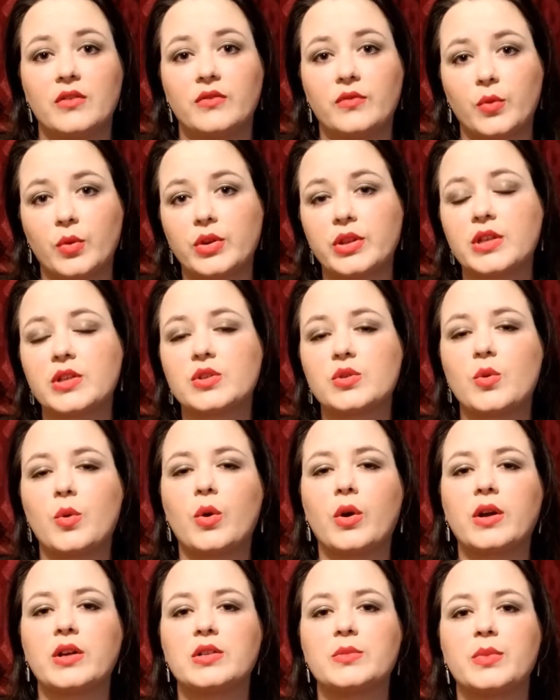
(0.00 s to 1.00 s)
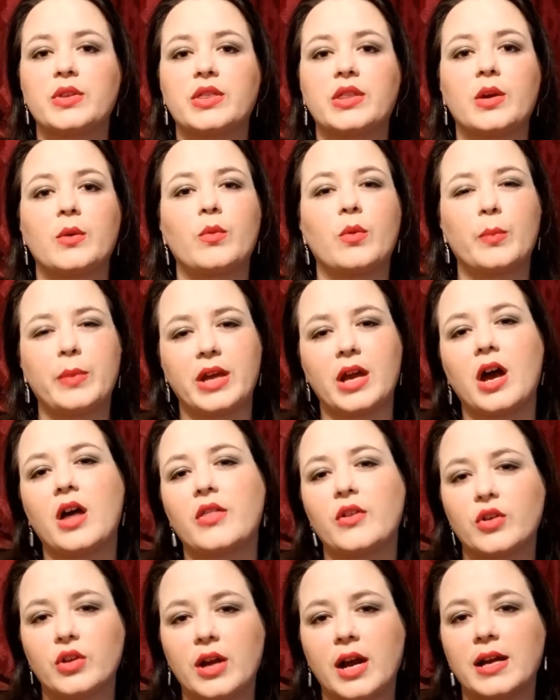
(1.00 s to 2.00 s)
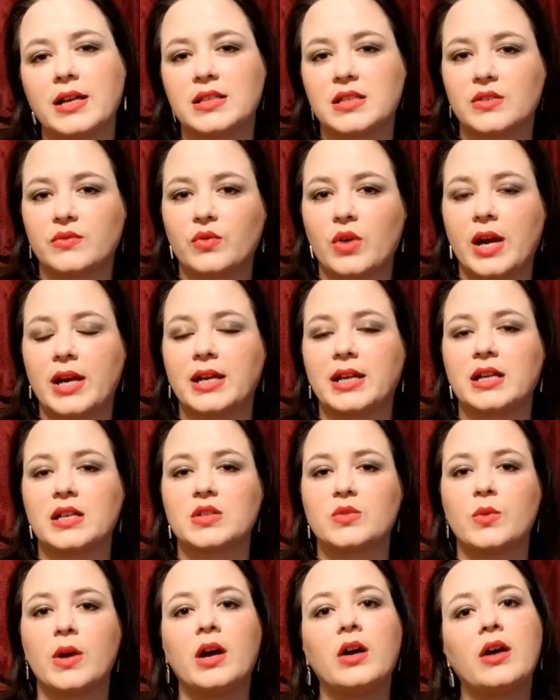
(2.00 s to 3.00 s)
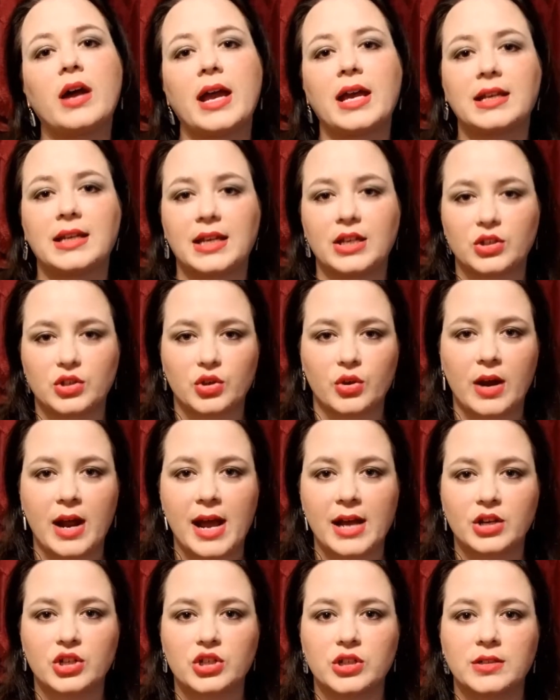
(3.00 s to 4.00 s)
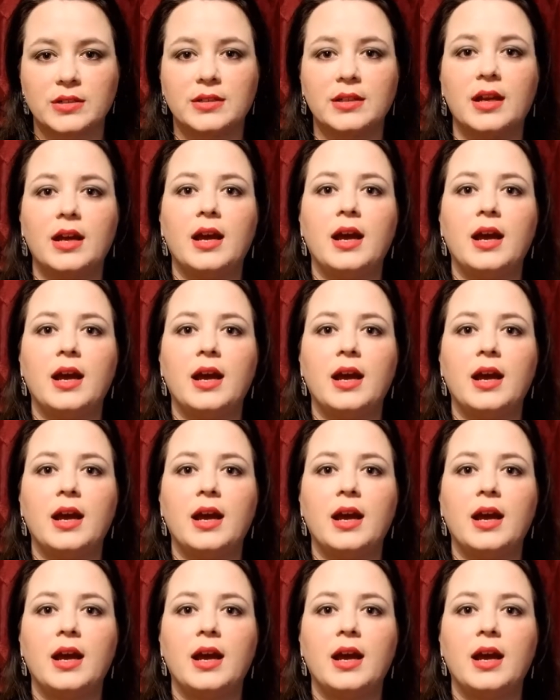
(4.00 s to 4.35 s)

for this course, but there will be other kinds of writing as well and interaction.